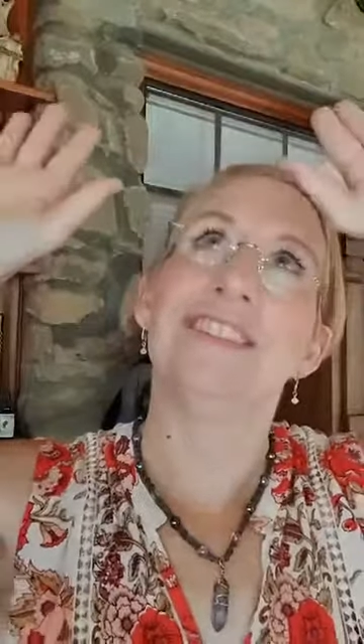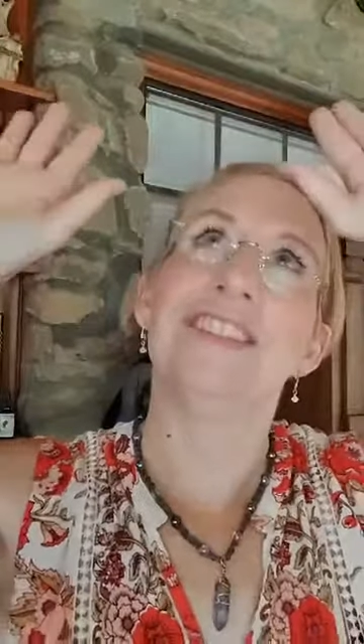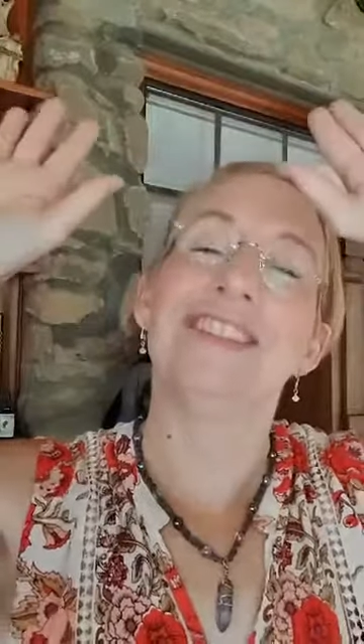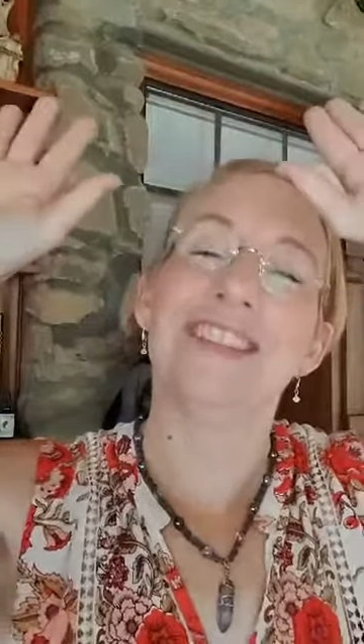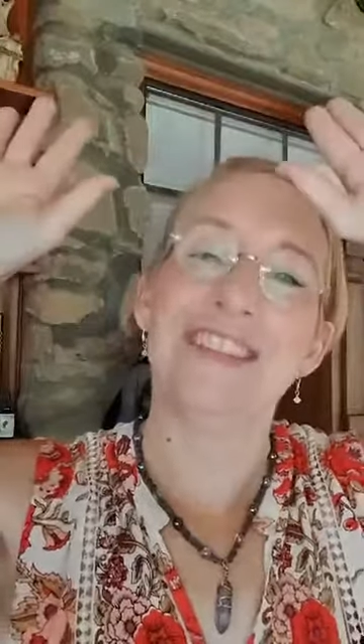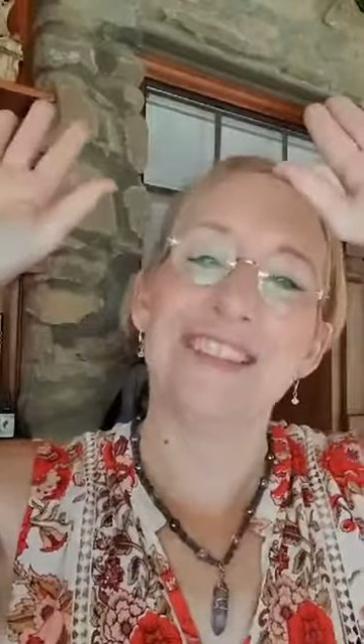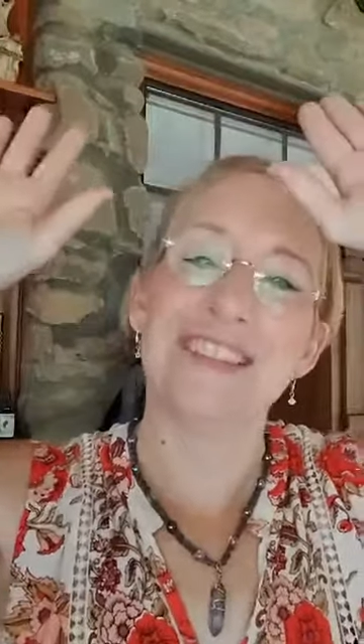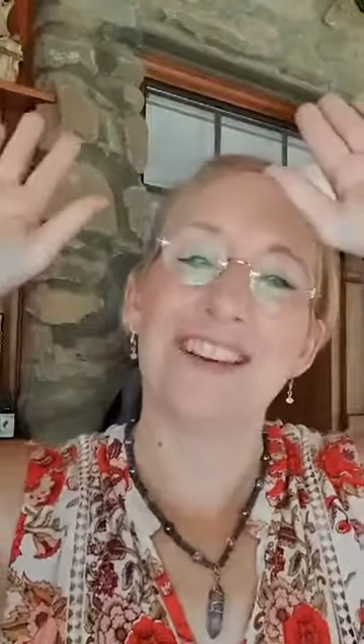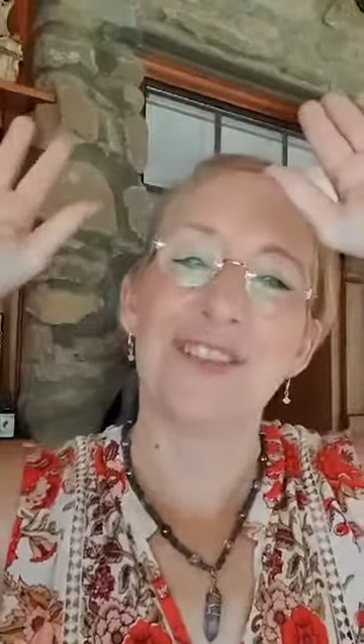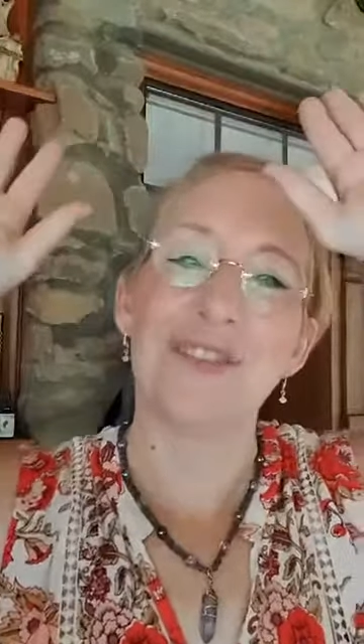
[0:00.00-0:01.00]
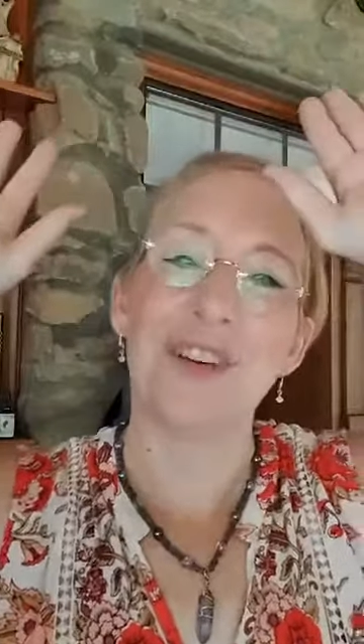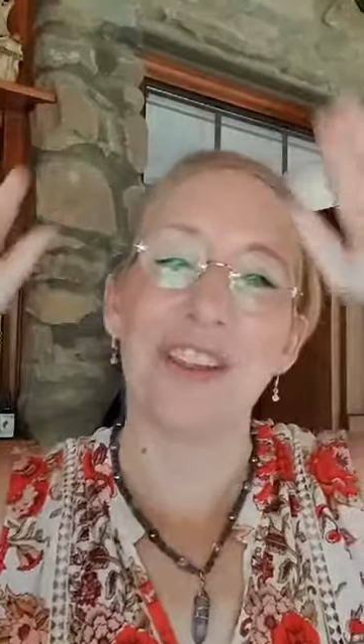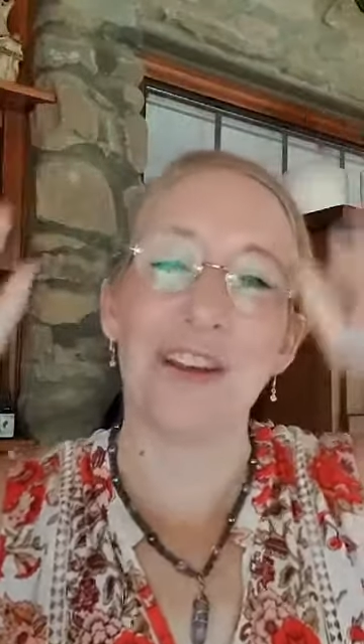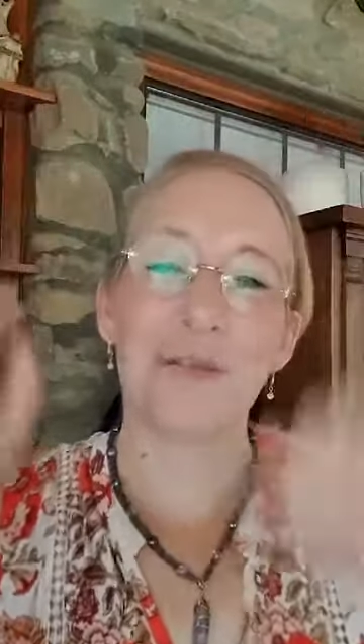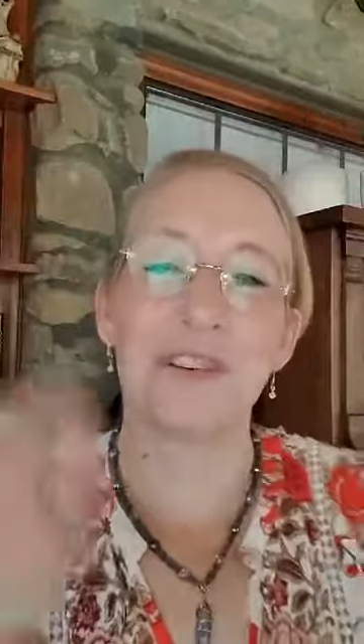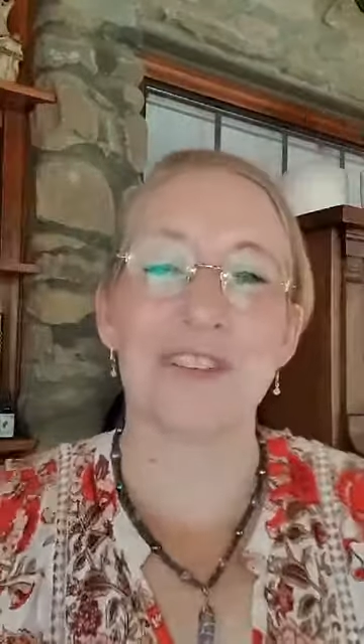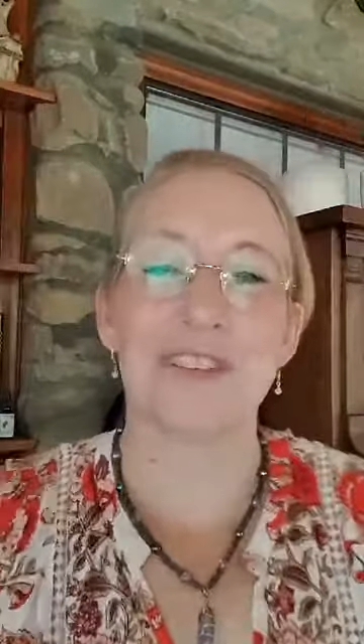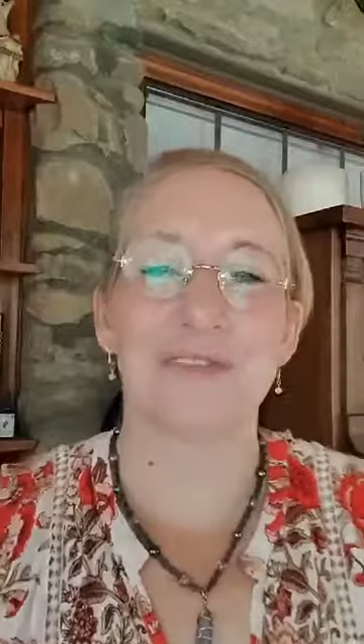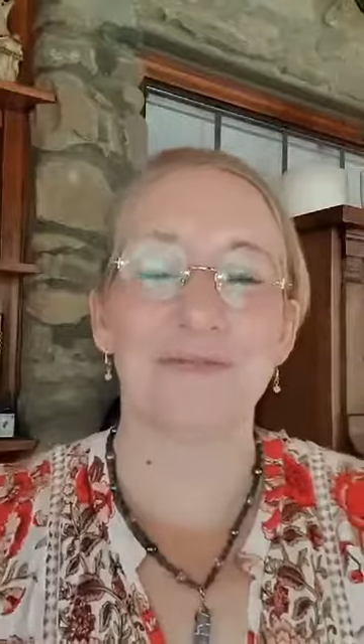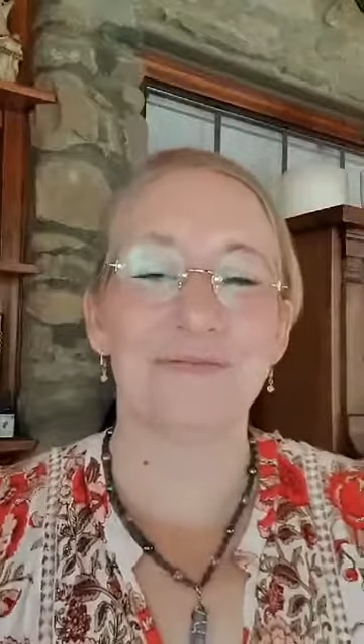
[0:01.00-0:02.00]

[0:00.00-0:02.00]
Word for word: Isn't that cool how that works?